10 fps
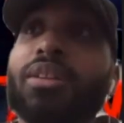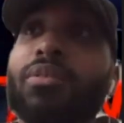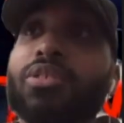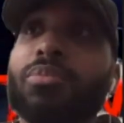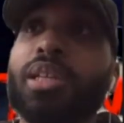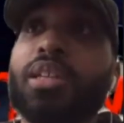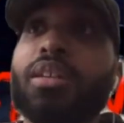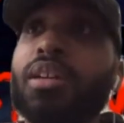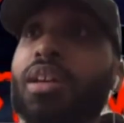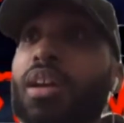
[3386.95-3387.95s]
WrestleMania,
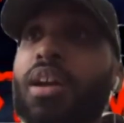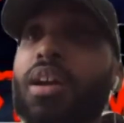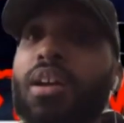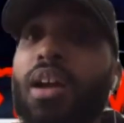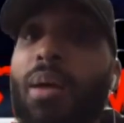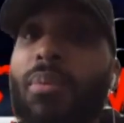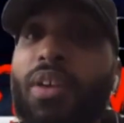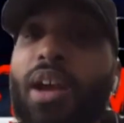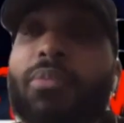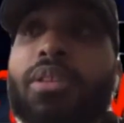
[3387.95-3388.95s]
I'm
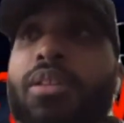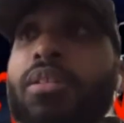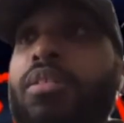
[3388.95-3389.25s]
fine with it.